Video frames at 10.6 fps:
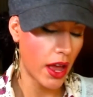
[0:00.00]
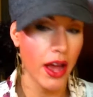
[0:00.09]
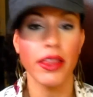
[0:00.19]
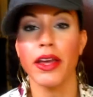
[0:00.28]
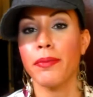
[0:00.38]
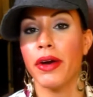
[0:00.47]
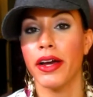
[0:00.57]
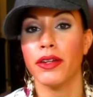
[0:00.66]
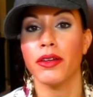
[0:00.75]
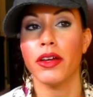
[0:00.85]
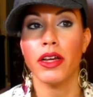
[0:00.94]
I like
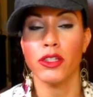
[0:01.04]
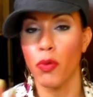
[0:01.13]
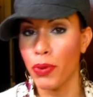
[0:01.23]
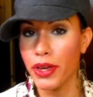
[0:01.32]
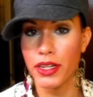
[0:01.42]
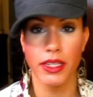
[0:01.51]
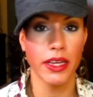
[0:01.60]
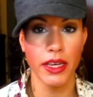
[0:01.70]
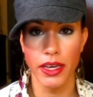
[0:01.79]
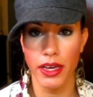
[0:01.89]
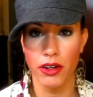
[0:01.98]
mine as opaque as I
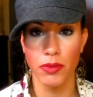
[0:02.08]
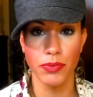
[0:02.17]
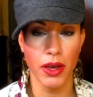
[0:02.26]
can get them.